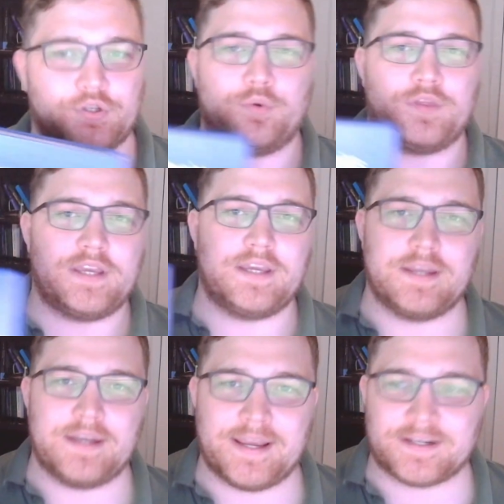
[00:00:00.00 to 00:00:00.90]
the
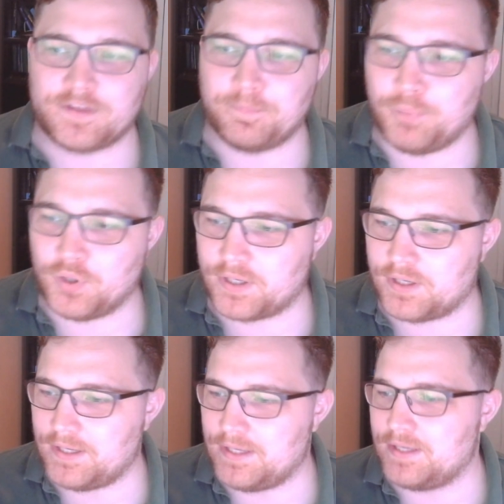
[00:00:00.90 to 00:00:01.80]
next book
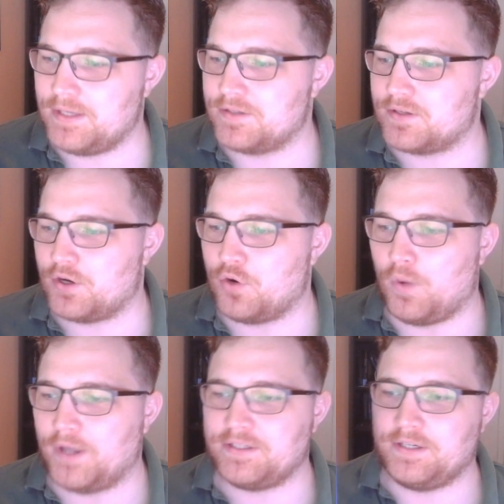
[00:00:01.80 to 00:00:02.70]
is
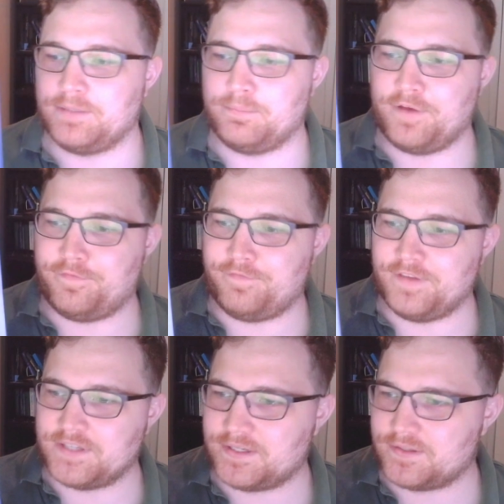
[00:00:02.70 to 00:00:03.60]
Quantum
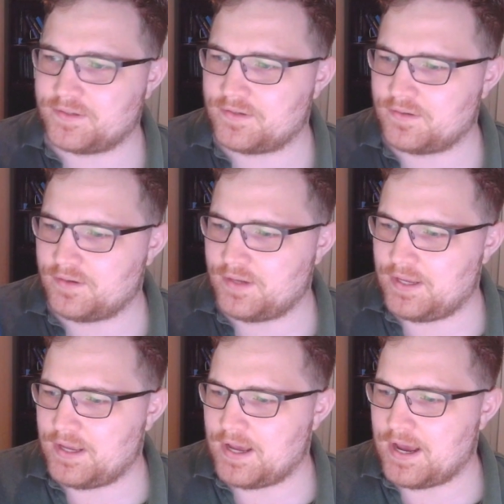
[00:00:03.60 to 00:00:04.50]
Physics
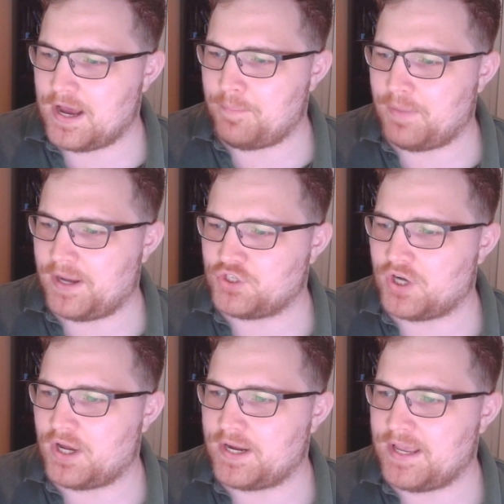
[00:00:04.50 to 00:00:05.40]
by
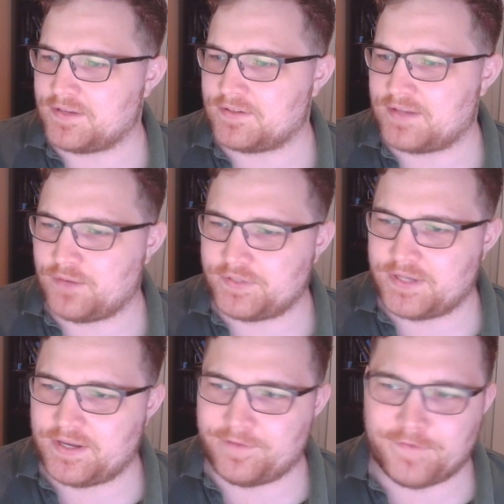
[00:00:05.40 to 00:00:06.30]
John S.
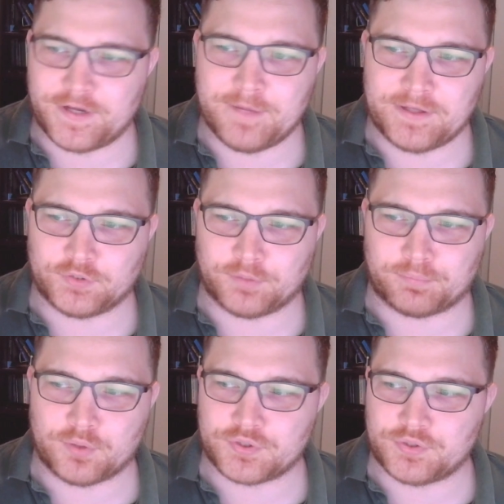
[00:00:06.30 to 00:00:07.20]
Townsend, A Fundamental
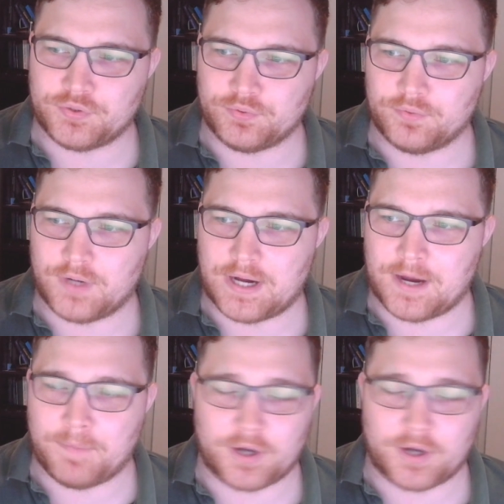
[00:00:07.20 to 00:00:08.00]
Approach to Modern